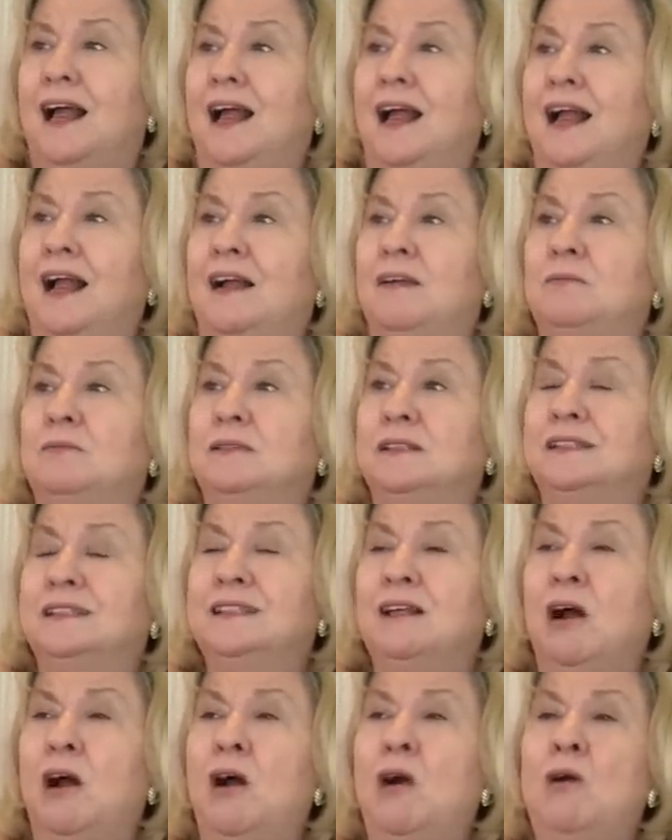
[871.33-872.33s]
Um,
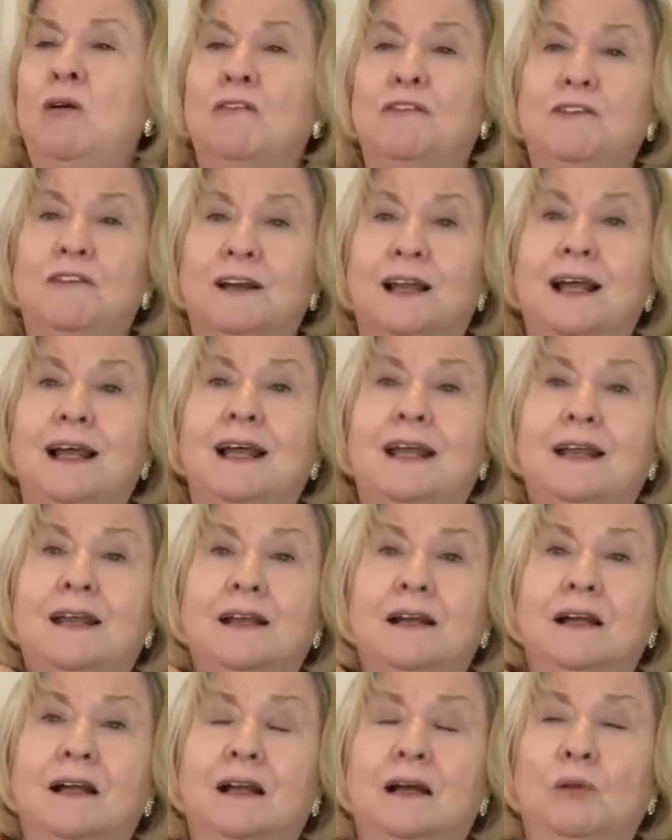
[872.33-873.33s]
so
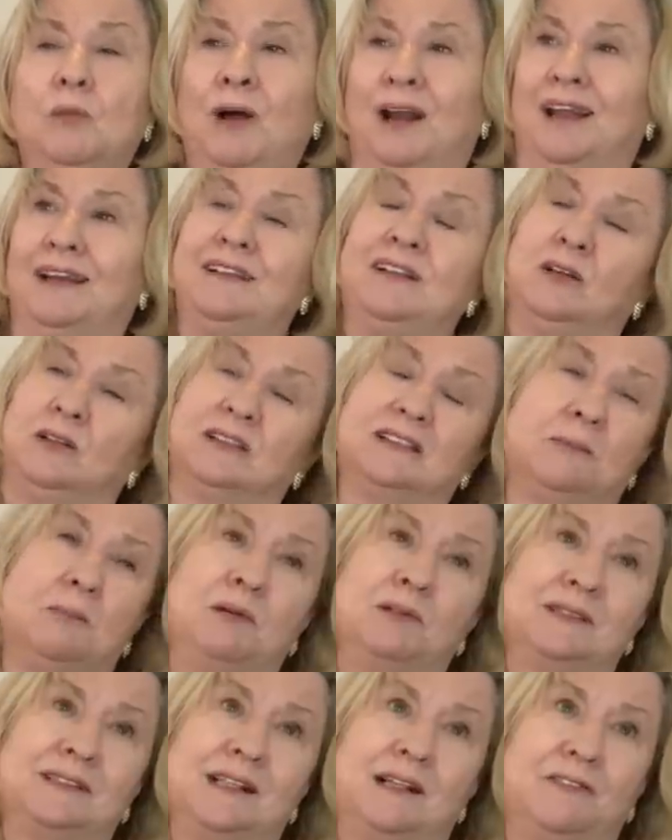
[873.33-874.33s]
hopefully, well, I don't
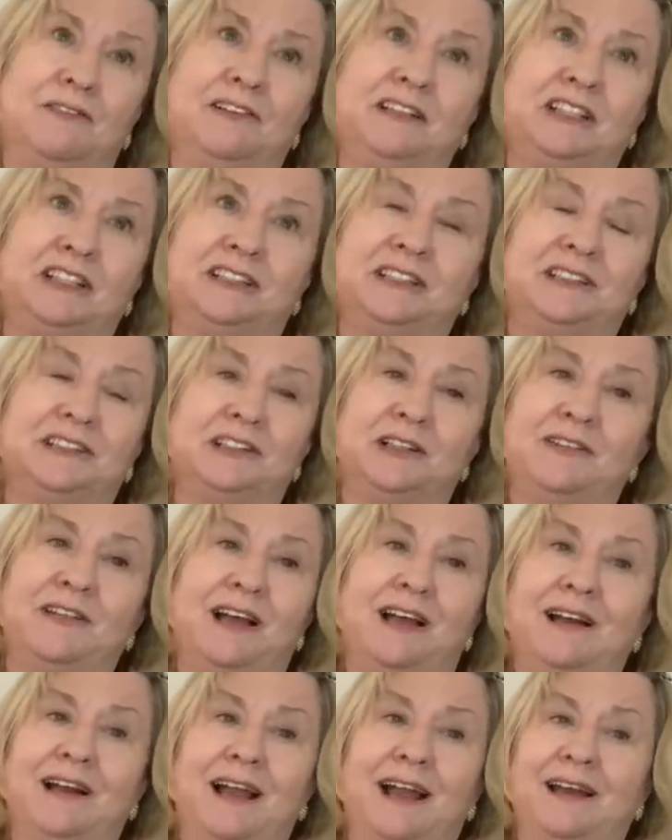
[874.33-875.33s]
suppose Selfridges will do
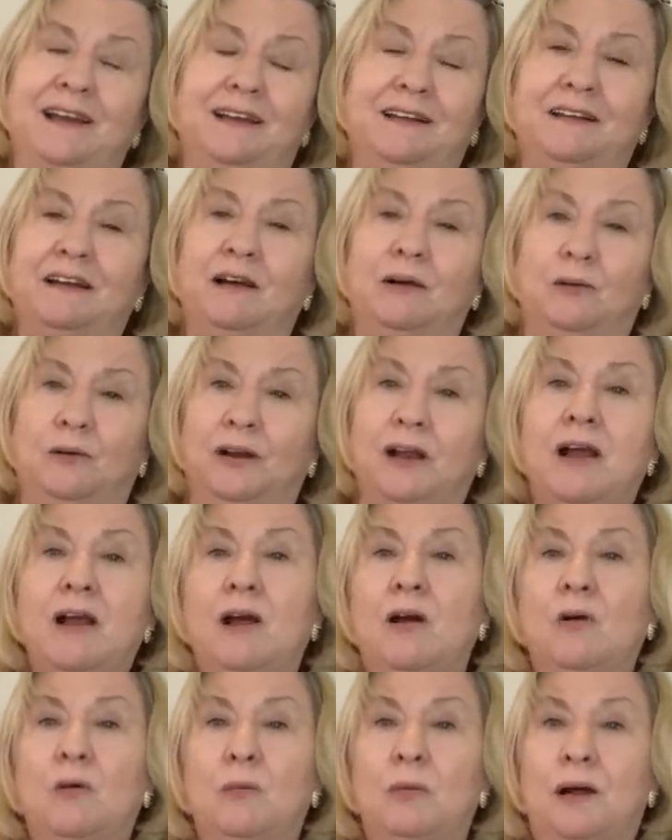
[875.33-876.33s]
that again. I don't
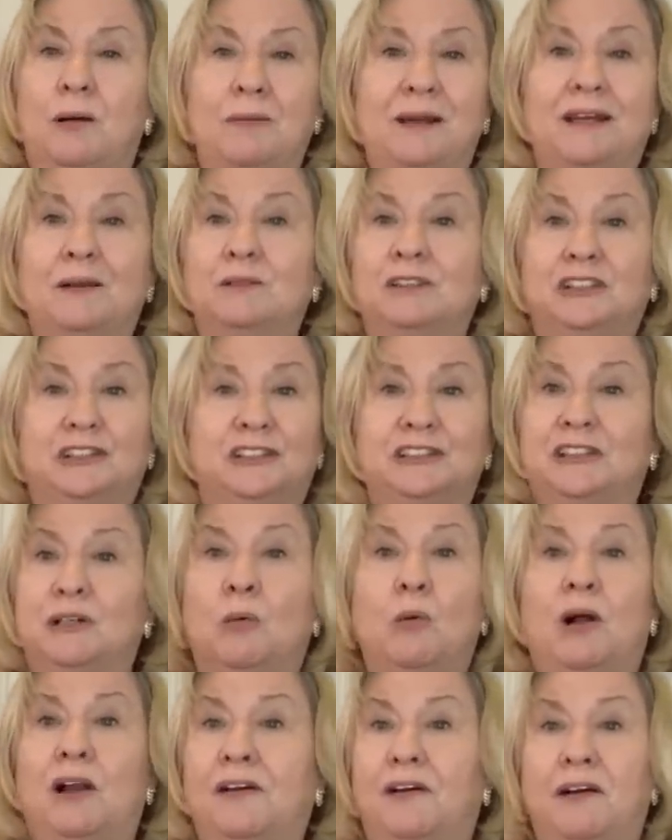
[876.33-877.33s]
know. I mean, it was just a
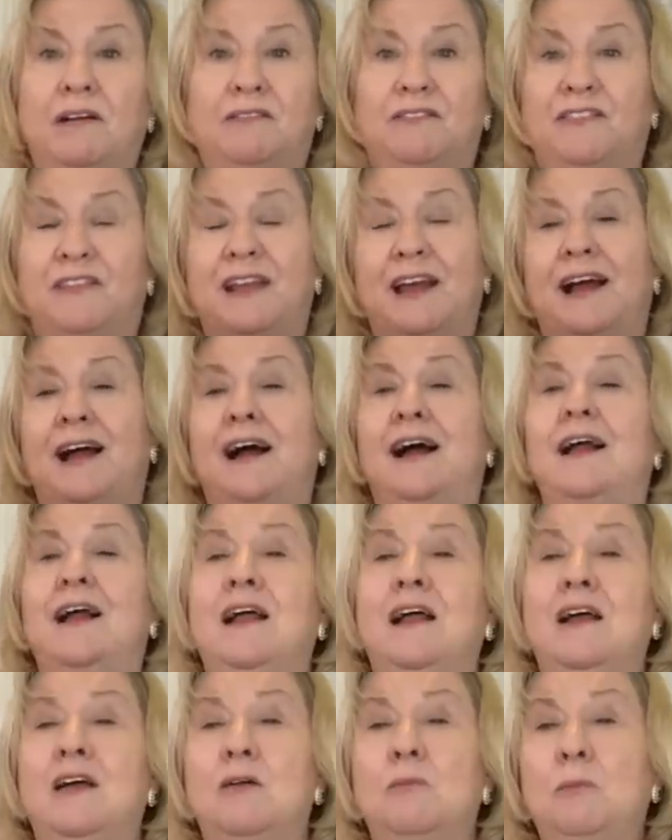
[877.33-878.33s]
one-off that.
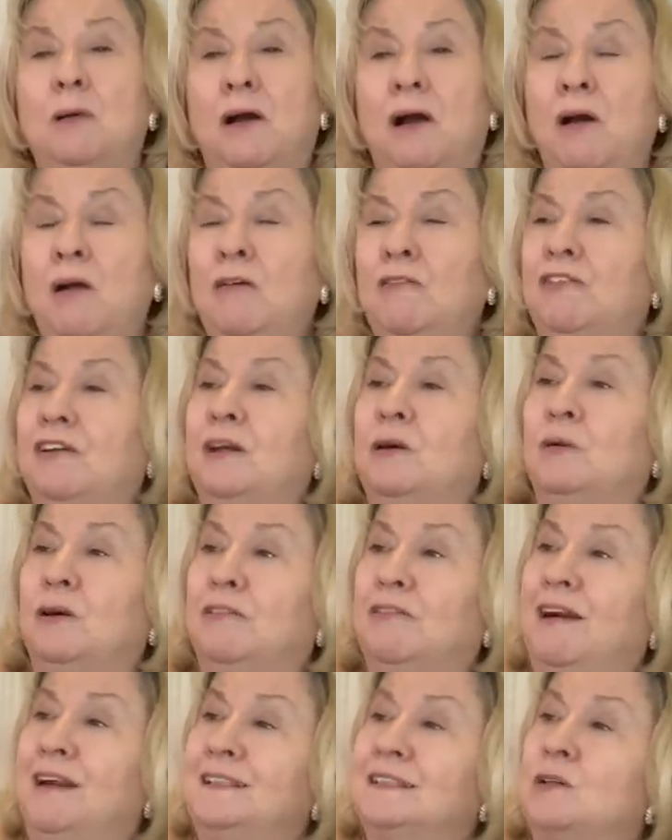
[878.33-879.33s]
But hopefully we'll
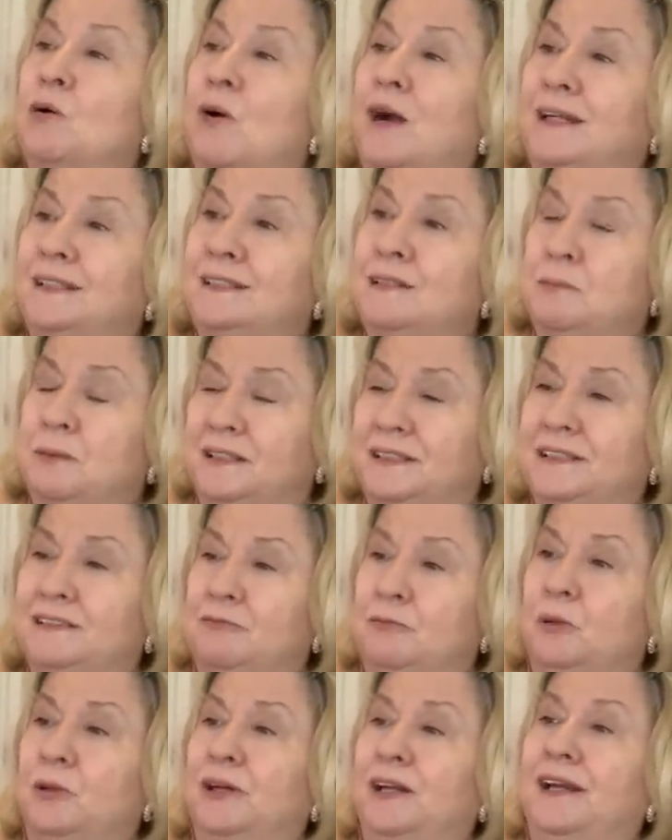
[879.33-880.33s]
raise quite a bit of
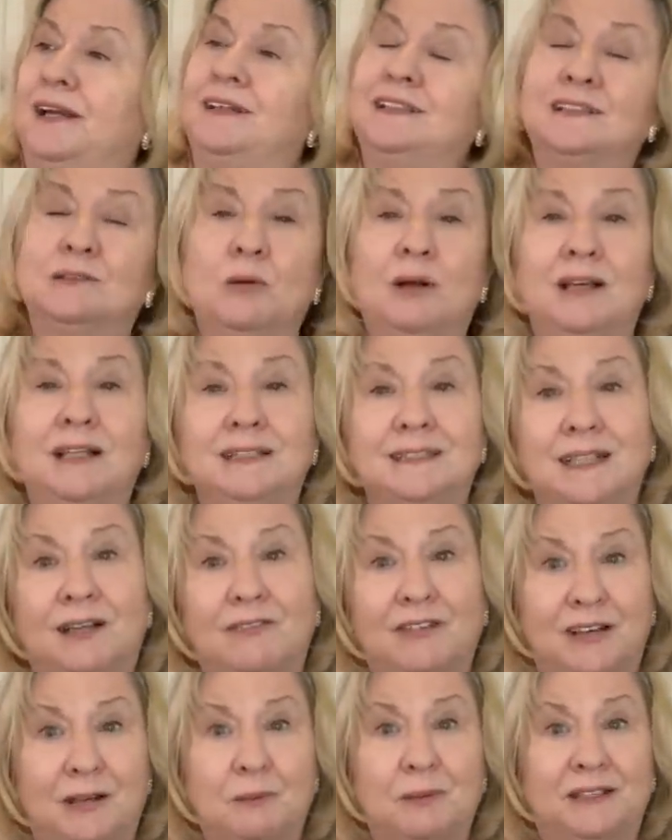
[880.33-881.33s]
money as well as
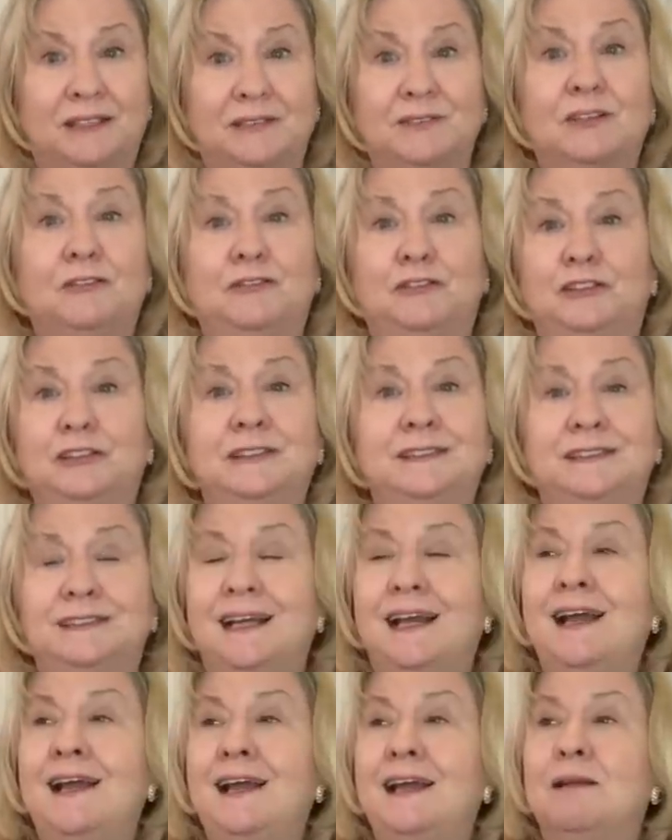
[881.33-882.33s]
having a bit of a fun
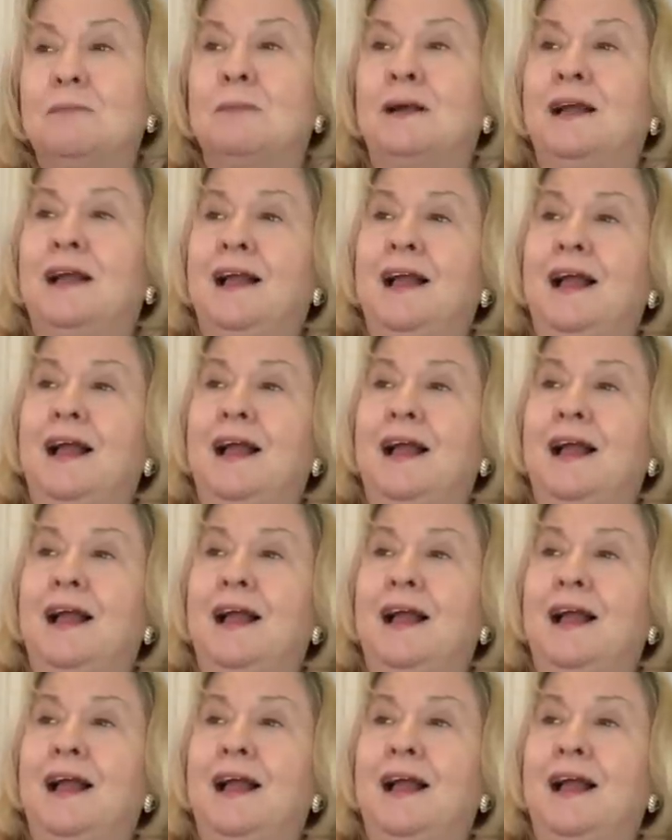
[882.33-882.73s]
time.